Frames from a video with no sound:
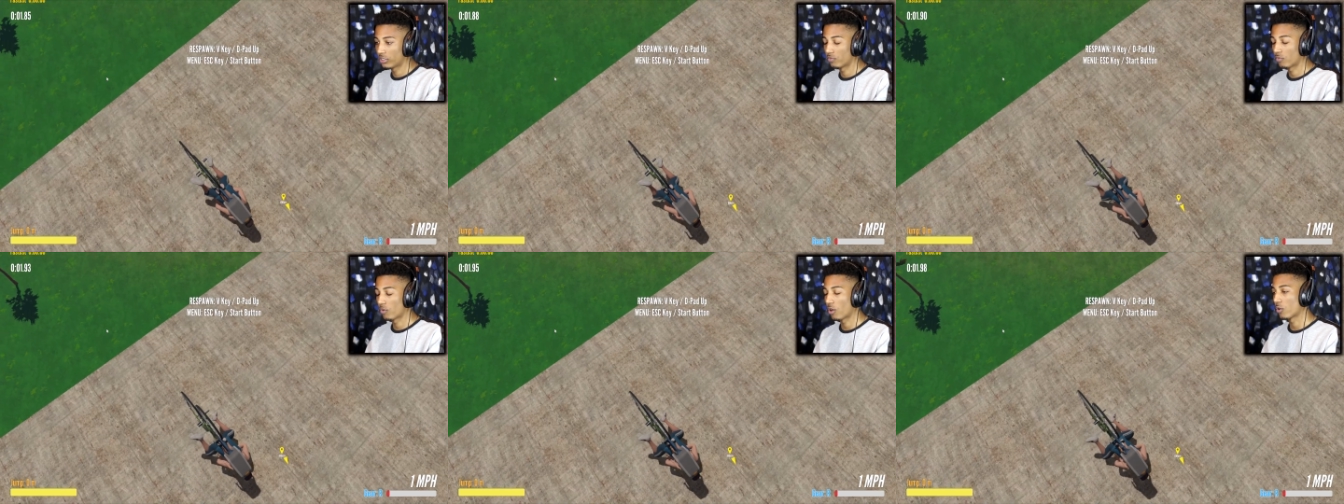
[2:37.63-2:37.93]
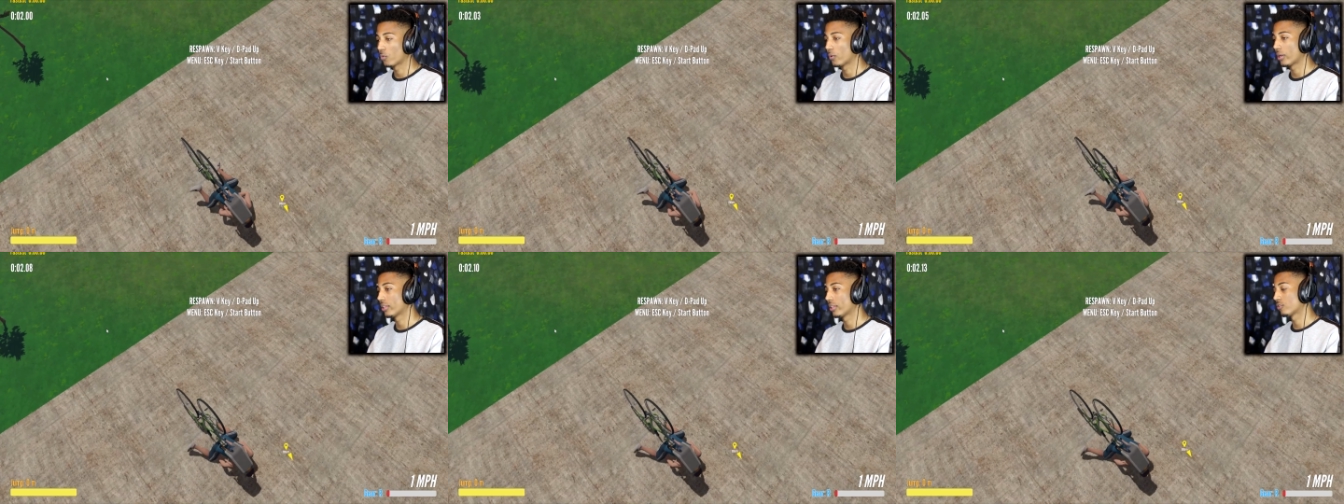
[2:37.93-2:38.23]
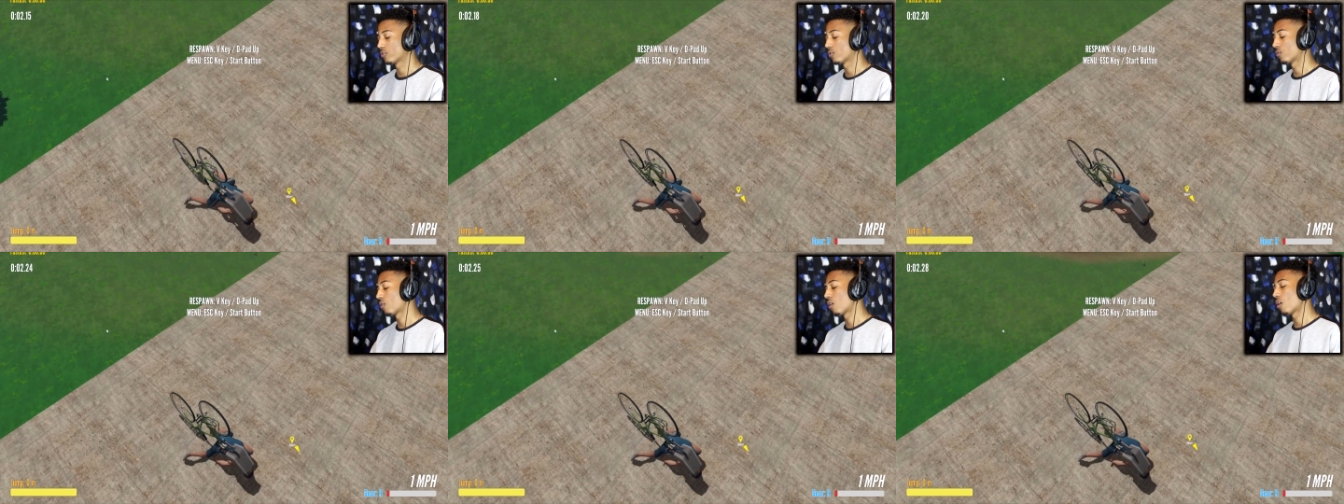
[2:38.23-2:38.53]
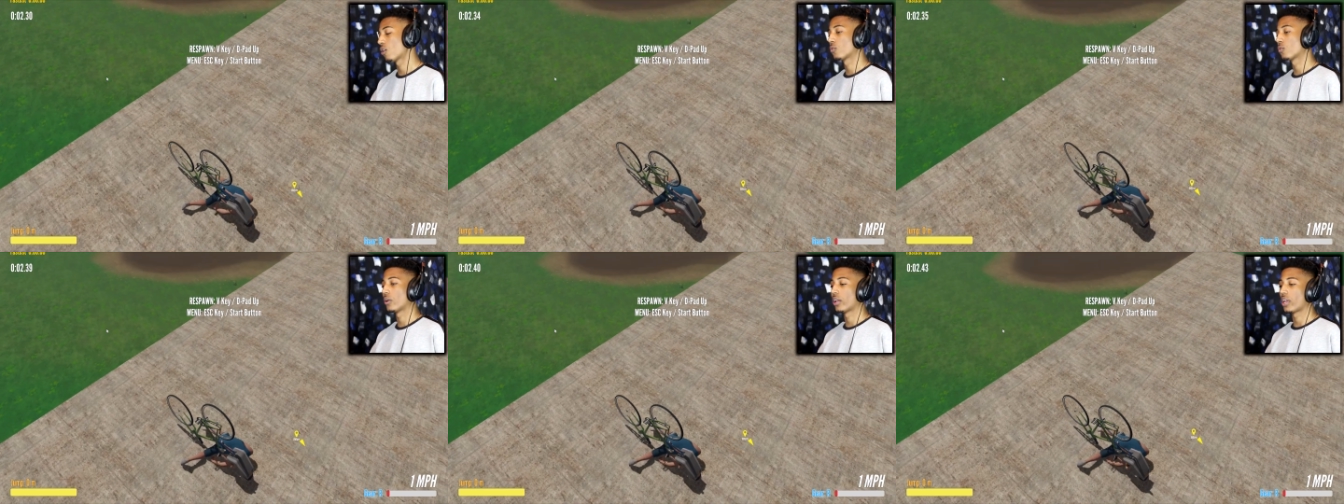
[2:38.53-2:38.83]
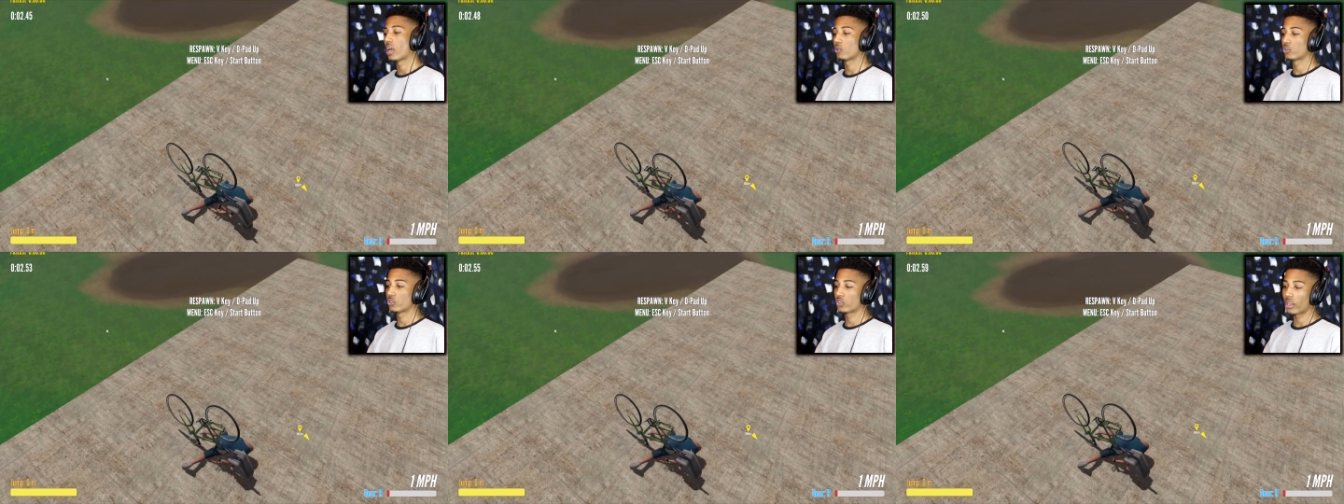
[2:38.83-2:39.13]
Wrong way. It was the wrong way.
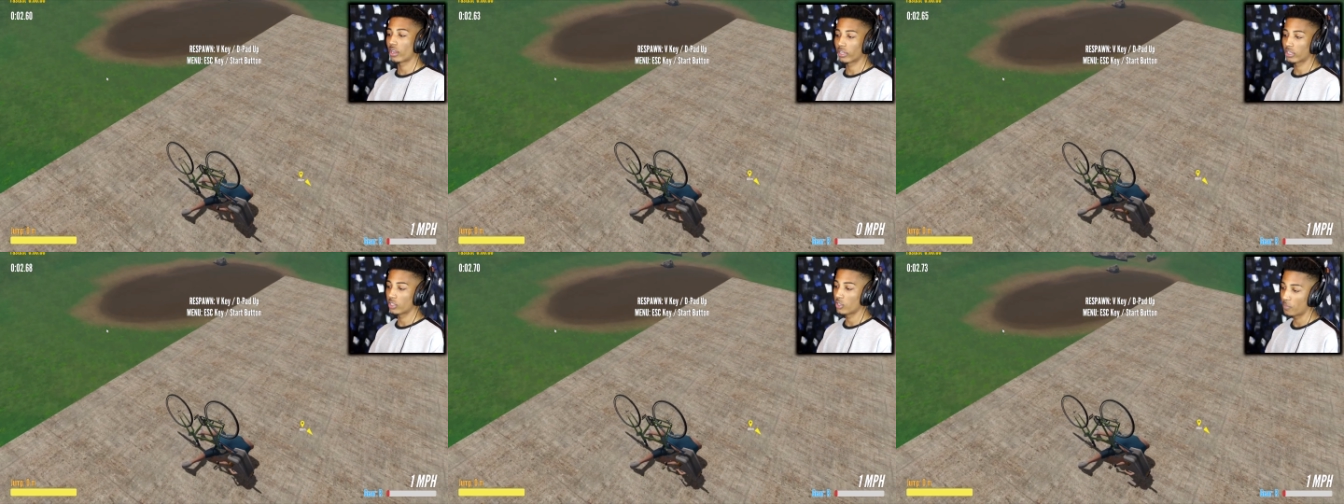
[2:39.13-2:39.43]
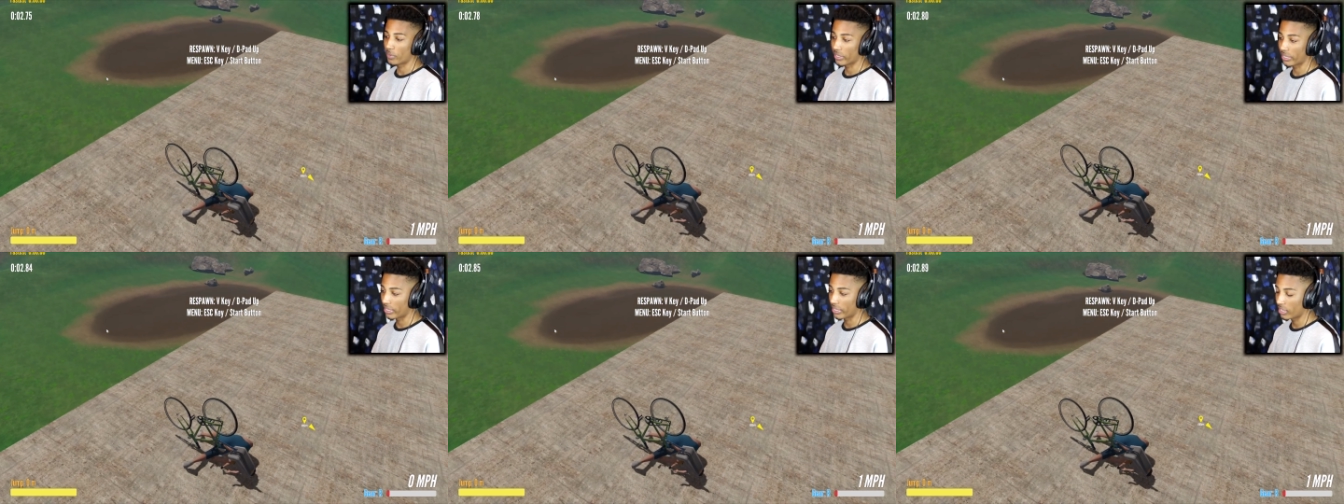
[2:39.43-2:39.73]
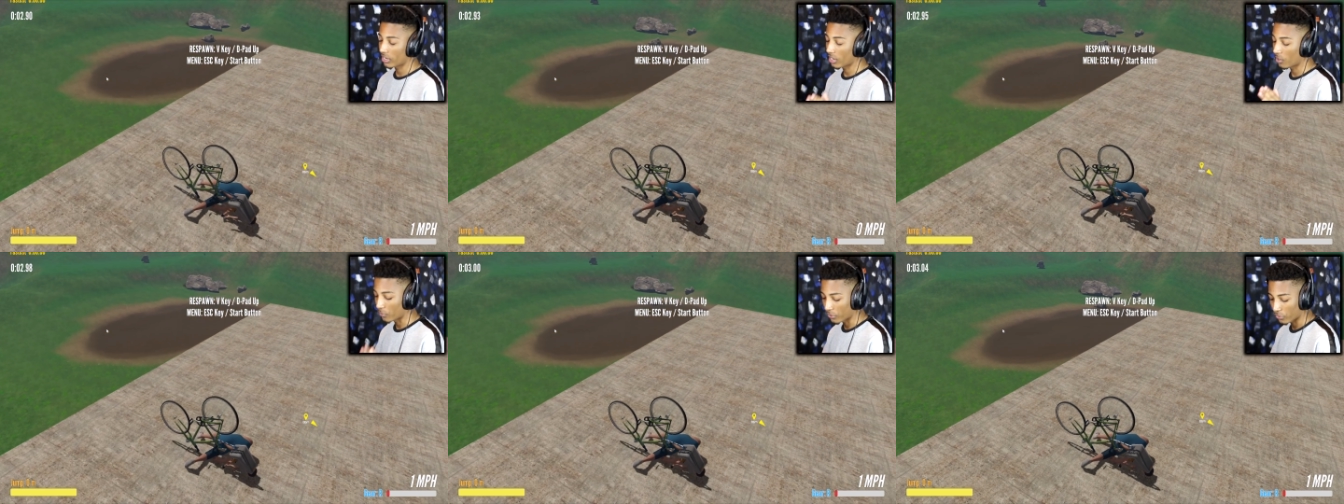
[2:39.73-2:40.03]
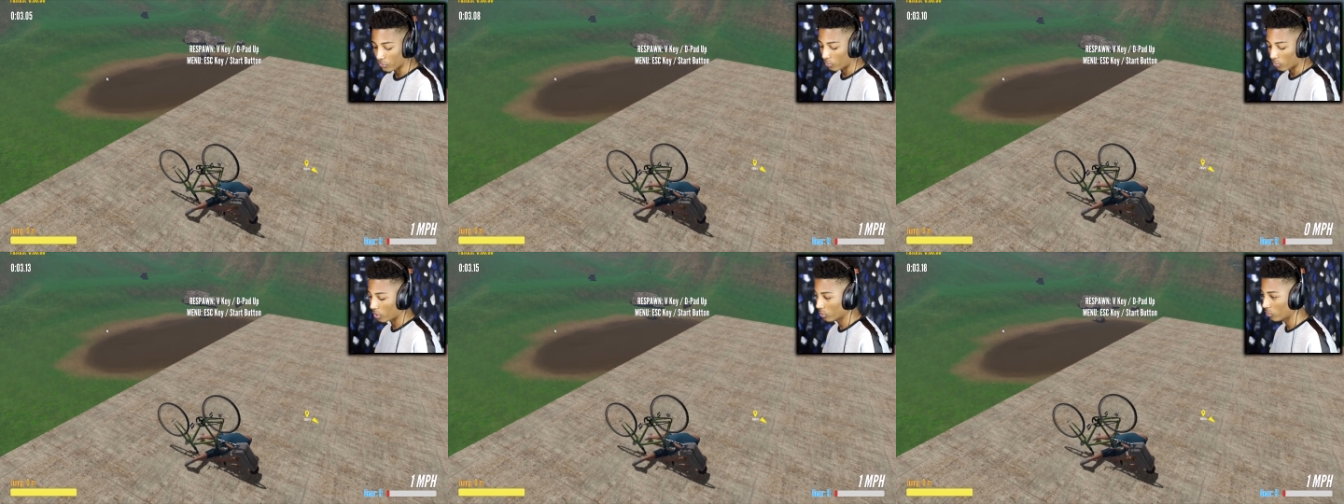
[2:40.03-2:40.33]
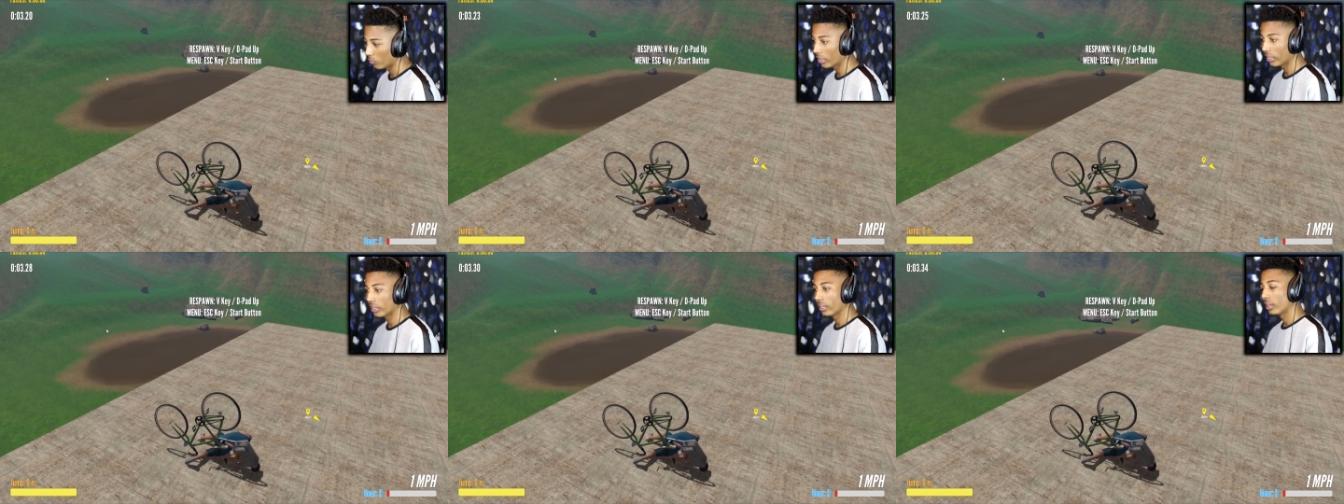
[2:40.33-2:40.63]
I was trying to kill my kid. I went the wrong
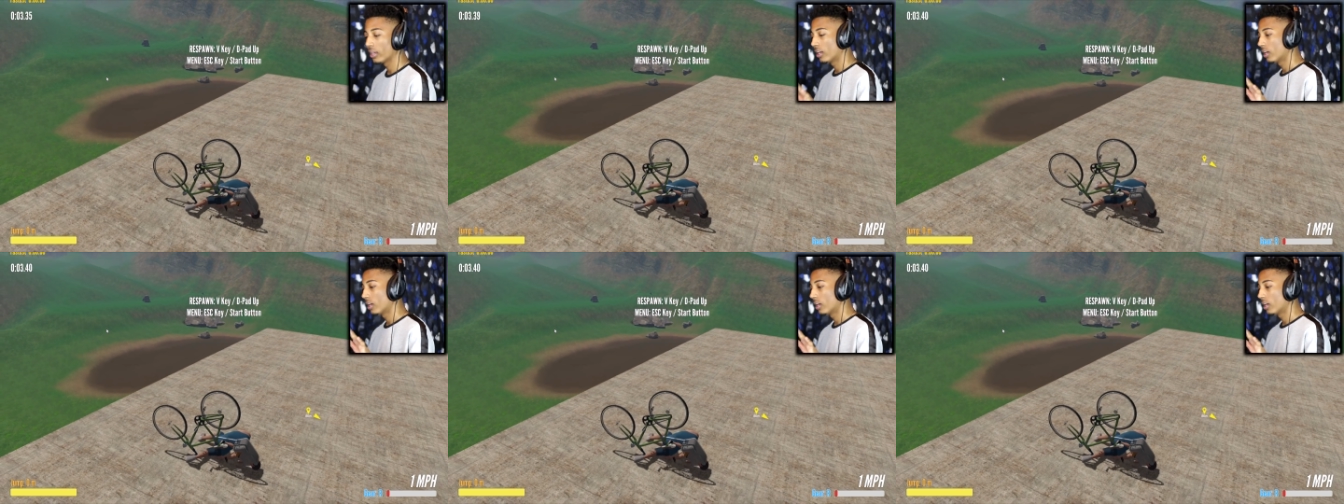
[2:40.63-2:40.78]
way.